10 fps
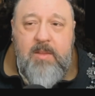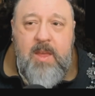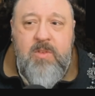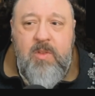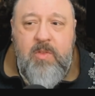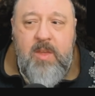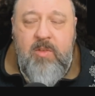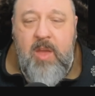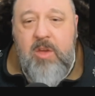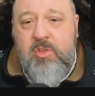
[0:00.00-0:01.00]
of tested this
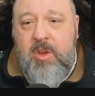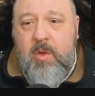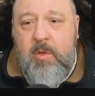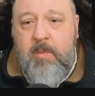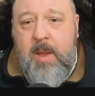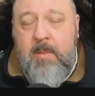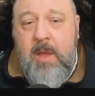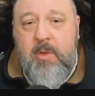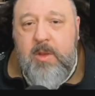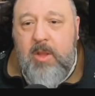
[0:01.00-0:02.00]
last year with my
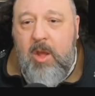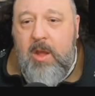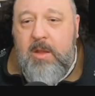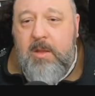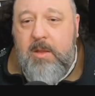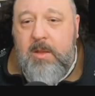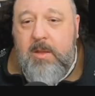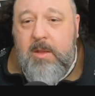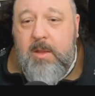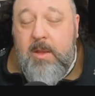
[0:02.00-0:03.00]
mother-in-law,
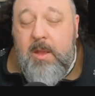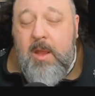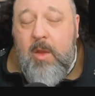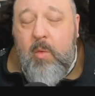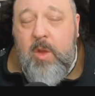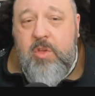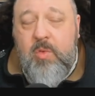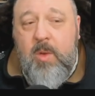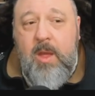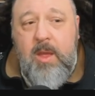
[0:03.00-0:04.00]
which
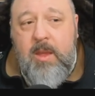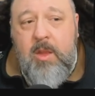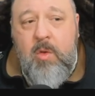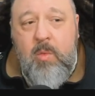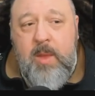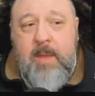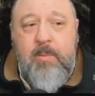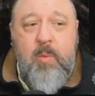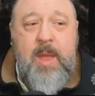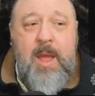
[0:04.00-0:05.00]
was, you know, we
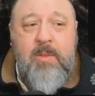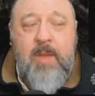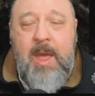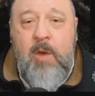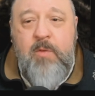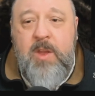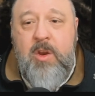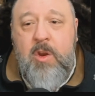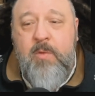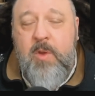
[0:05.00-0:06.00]
had to outfit
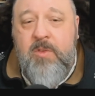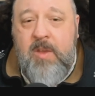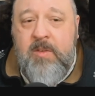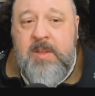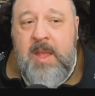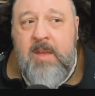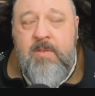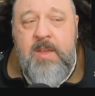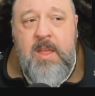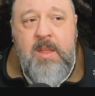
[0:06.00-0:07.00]
her for a seven-day
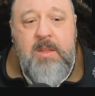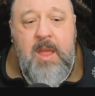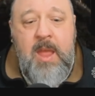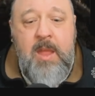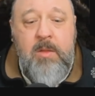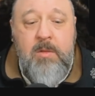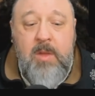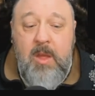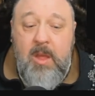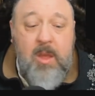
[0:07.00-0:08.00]
event, and
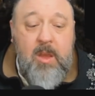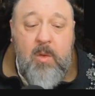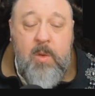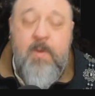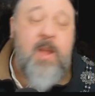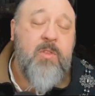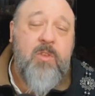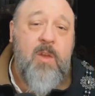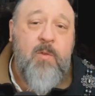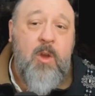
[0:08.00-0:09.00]
we found
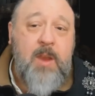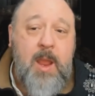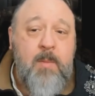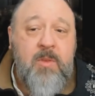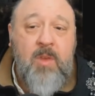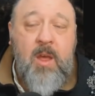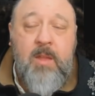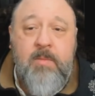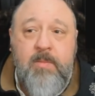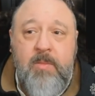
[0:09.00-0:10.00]
stuff on
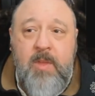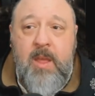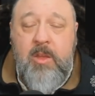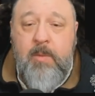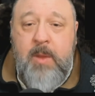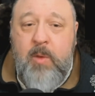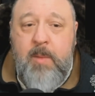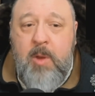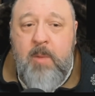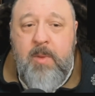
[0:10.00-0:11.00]
Amazon that could be
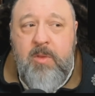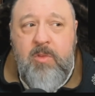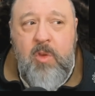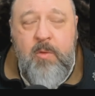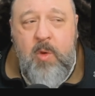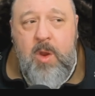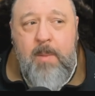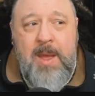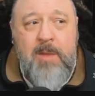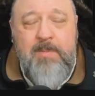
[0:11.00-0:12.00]
repurposed. So for
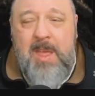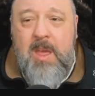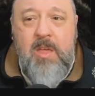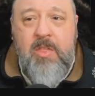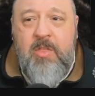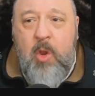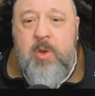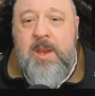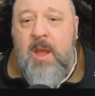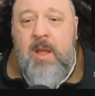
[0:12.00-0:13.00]
about
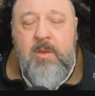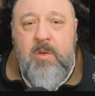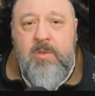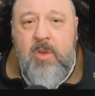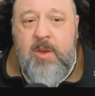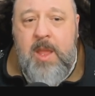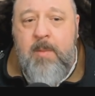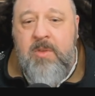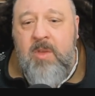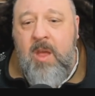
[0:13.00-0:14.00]
$30 on
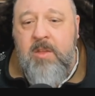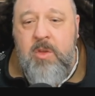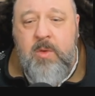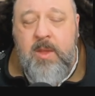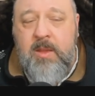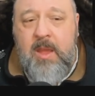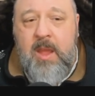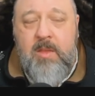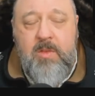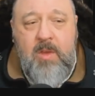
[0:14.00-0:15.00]
Amazon, you can
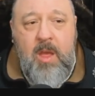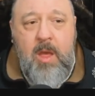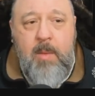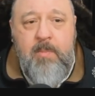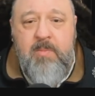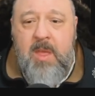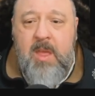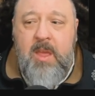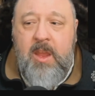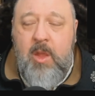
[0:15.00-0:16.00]
get some,
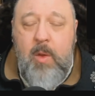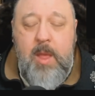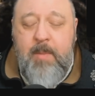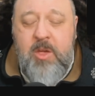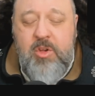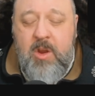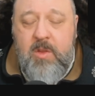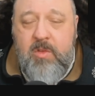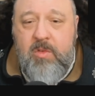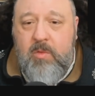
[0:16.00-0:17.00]
you know, hippie
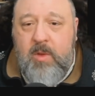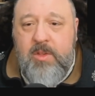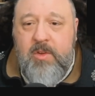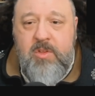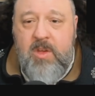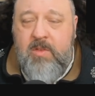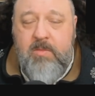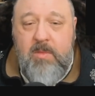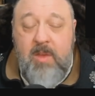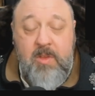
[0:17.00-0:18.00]
shirts, which are just
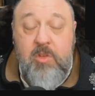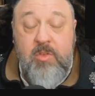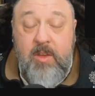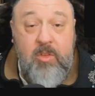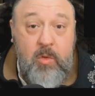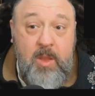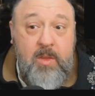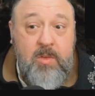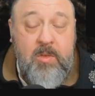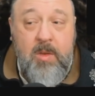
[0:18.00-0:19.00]
essentially
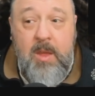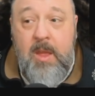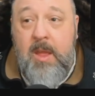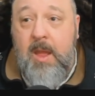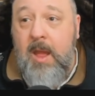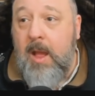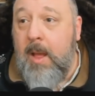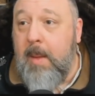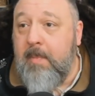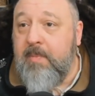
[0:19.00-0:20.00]
tunics.
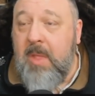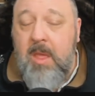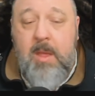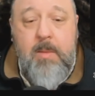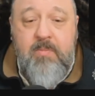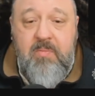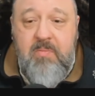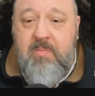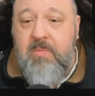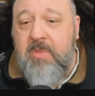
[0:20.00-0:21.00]

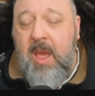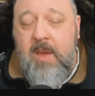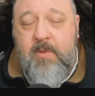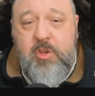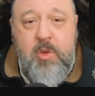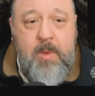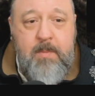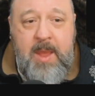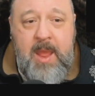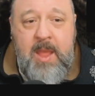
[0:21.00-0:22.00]
Thai fisherman
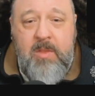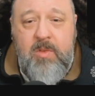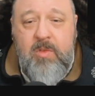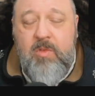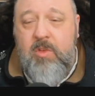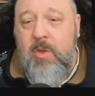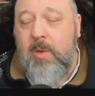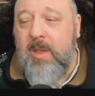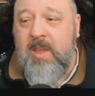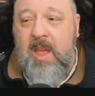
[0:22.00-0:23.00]
pants. You
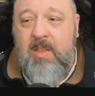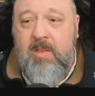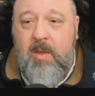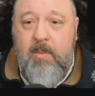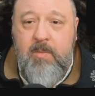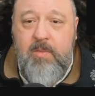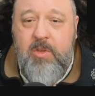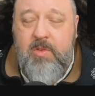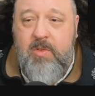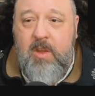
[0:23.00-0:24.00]
can get some
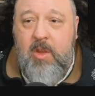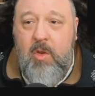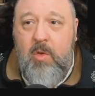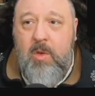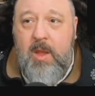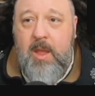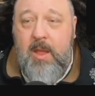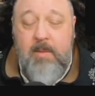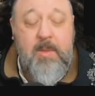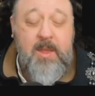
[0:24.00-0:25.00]
just, you know,
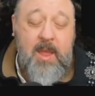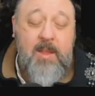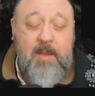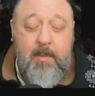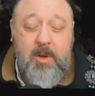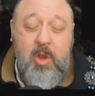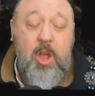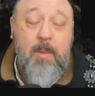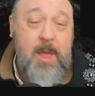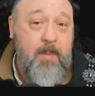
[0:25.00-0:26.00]
again, I'm going to call
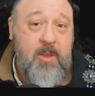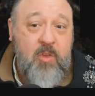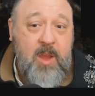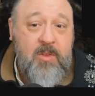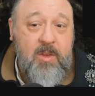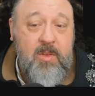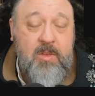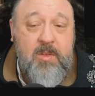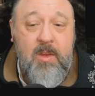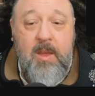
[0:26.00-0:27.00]
them hippie dresses.